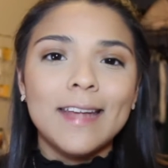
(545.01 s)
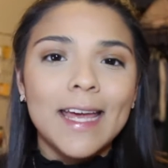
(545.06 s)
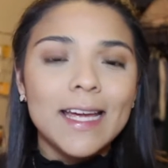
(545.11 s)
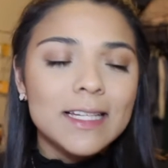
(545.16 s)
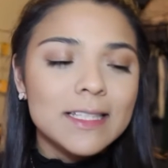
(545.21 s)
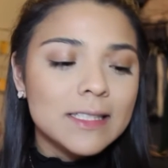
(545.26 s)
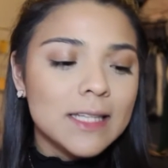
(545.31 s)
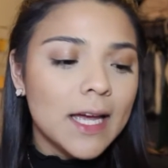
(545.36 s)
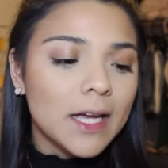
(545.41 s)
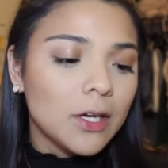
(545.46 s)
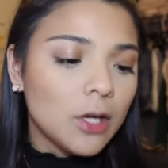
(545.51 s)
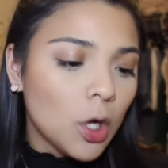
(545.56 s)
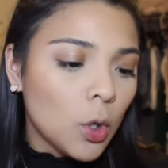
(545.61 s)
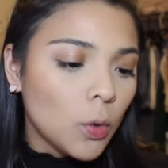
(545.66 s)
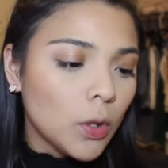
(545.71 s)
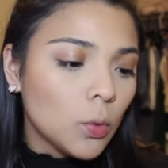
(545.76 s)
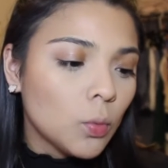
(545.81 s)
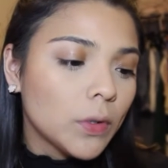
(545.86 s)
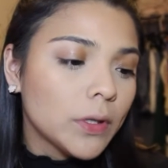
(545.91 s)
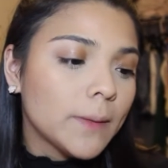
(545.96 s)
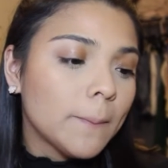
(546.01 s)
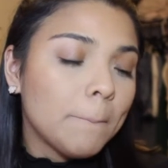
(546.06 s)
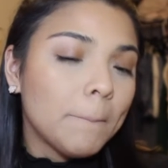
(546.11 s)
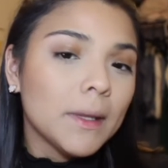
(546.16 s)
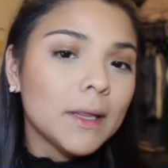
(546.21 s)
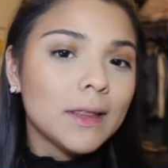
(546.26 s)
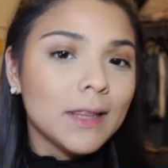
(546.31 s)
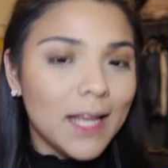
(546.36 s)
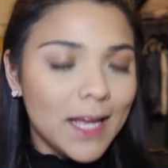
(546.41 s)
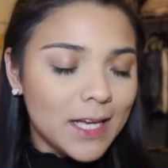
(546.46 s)
next, I go in with
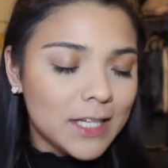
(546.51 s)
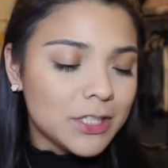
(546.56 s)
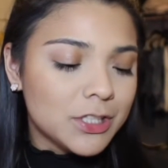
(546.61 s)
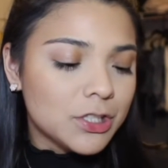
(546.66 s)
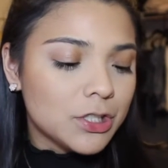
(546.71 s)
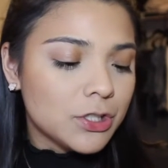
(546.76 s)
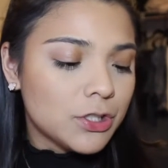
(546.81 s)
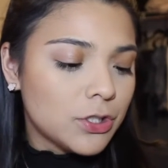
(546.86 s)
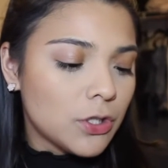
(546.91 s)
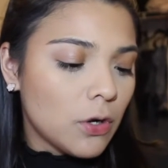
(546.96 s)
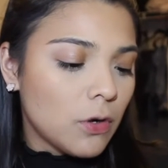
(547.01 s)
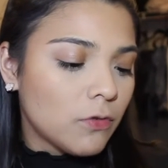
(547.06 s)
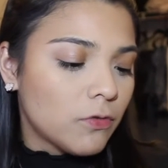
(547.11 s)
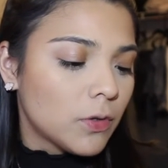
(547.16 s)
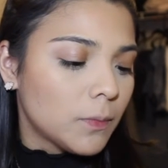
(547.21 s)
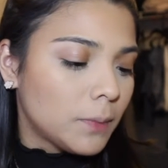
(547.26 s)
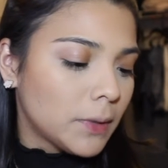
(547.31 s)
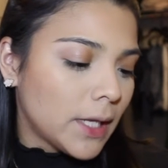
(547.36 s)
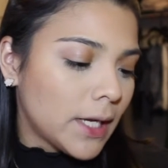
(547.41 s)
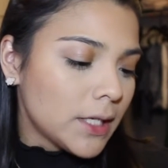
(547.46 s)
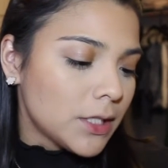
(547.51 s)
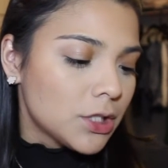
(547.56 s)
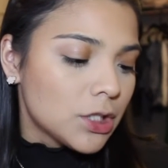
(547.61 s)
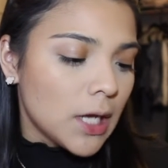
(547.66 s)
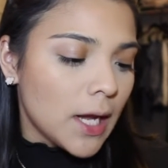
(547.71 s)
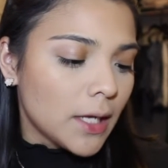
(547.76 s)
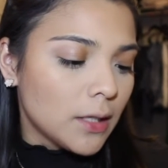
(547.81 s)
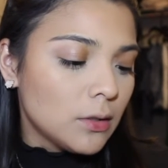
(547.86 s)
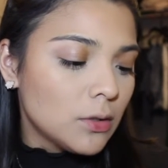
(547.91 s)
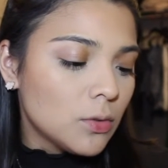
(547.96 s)
blush. So for blush,
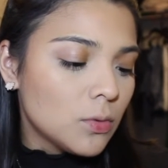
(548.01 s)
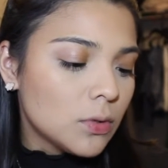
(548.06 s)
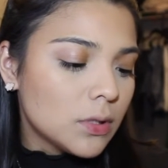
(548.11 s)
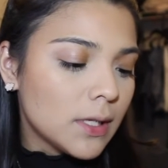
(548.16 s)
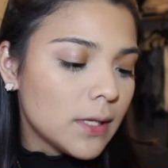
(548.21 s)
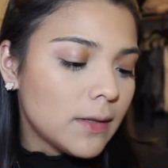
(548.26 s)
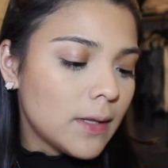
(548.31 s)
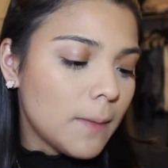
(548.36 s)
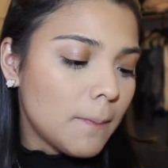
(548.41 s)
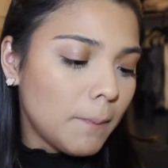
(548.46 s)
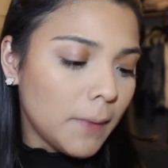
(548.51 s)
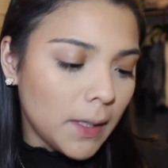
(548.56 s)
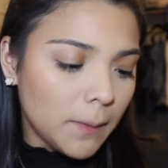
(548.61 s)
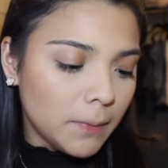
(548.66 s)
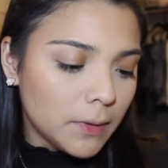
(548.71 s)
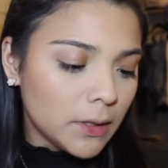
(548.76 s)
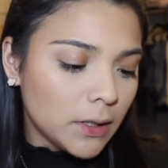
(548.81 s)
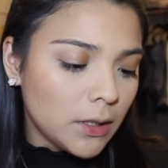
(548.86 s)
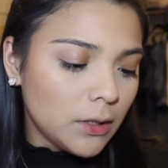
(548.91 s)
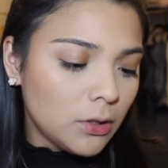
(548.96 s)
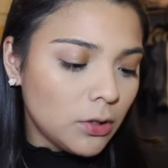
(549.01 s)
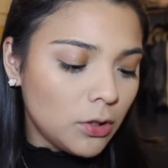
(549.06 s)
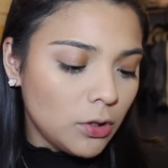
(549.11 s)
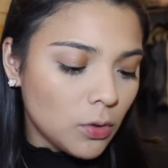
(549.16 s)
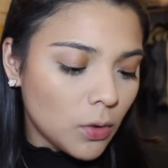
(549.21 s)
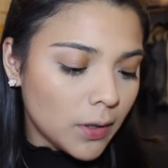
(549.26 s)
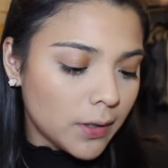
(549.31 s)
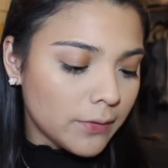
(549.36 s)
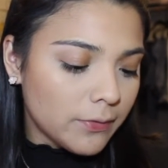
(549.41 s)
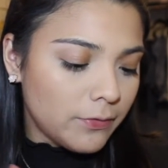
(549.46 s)
I use the Maybelline New
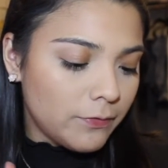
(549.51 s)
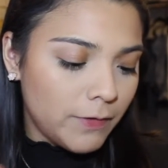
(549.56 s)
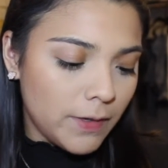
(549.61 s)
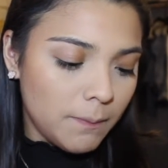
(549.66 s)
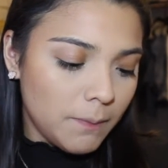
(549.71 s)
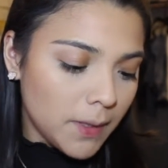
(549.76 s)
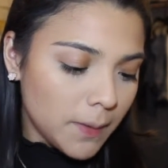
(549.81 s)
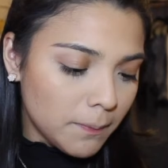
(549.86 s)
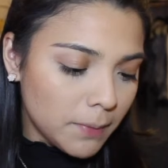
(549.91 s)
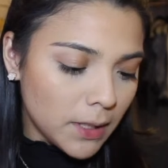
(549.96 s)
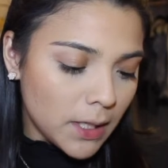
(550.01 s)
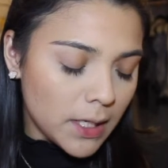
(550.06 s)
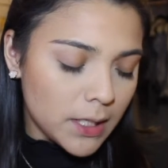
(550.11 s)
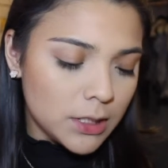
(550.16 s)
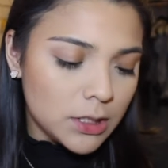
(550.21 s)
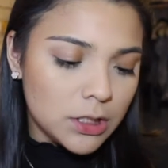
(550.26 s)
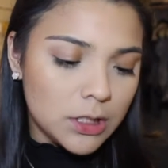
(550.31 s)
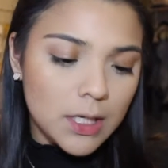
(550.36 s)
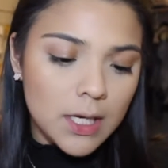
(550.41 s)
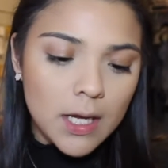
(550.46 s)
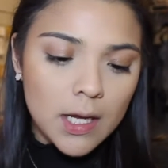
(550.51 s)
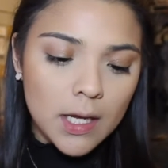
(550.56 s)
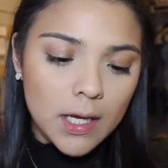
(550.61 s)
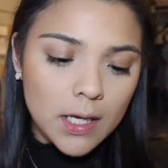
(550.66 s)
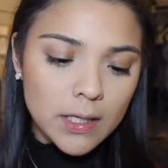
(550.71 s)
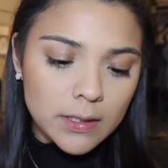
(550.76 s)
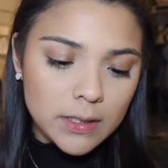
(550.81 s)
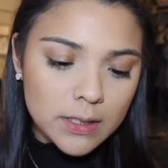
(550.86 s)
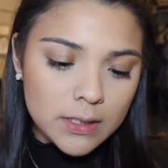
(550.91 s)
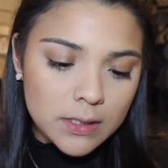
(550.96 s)
York Fit Me blush,
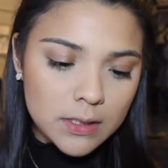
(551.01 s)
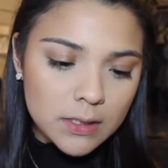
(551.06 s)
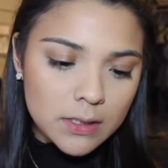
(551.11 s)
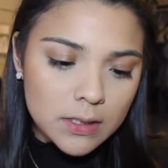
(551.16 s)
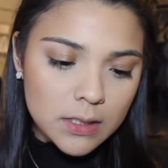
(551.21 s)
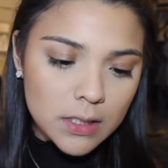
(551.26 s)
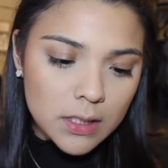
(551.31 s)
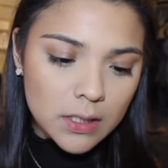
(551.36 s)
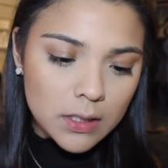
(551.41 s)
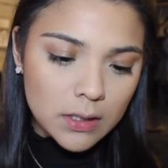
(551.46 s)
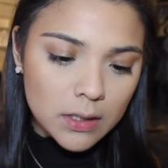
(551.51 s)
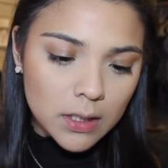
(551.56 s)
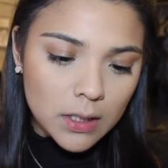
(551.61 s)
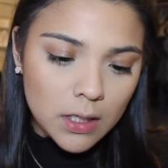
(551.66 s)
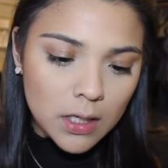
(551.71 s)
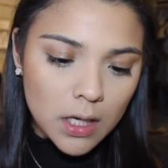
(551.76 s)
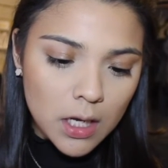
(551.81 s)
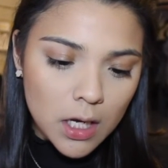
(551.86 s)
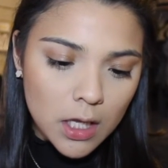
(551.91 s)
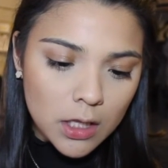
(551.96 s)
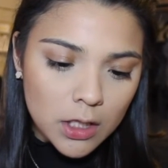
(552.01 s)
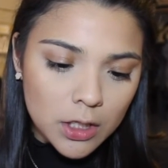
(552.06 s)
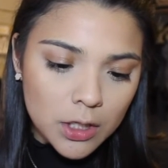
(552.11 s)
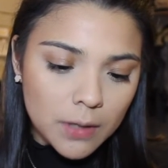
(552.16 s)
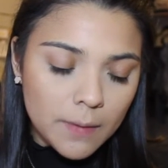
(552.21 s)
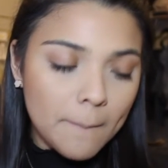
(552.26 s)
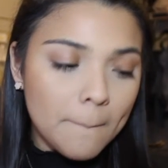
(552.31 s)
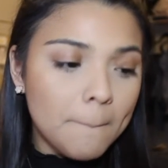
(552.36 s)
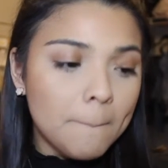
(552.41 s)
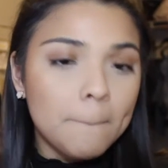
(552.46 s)
and this is in the
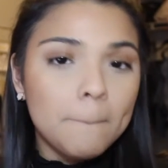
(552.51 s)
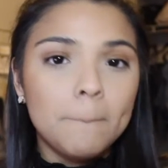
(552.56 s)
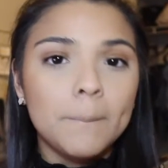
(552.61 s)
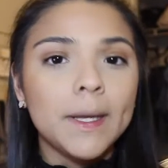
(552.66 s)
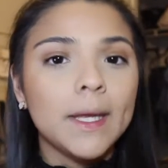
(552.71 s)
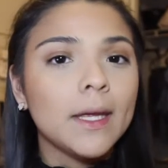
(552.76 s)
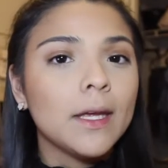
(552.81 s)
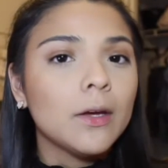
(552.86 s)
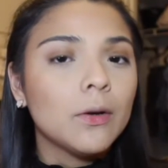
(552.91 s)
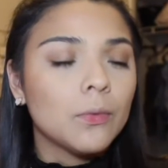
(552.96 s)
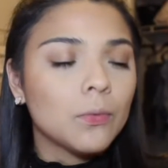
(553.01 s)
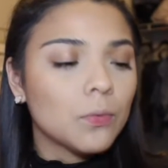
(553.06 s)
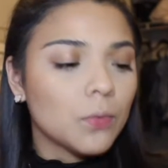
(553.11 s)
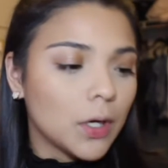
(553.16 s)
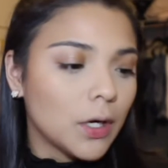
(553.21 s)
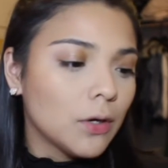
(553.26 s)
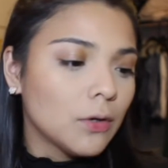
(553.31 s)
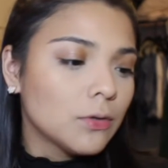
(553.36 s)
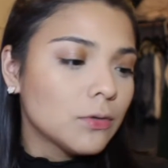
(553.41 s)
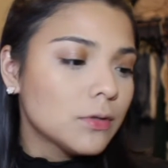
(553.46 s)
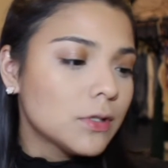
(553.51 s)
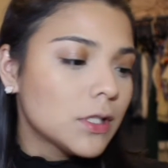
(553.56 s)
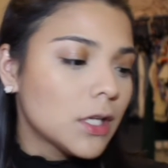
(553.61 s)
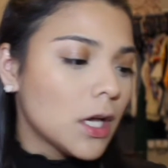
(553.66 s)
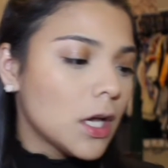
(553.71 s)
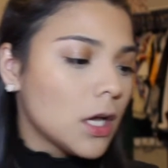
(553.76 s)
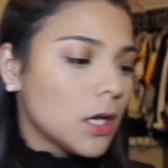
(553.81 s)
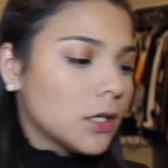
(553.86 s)
color Pink Rose.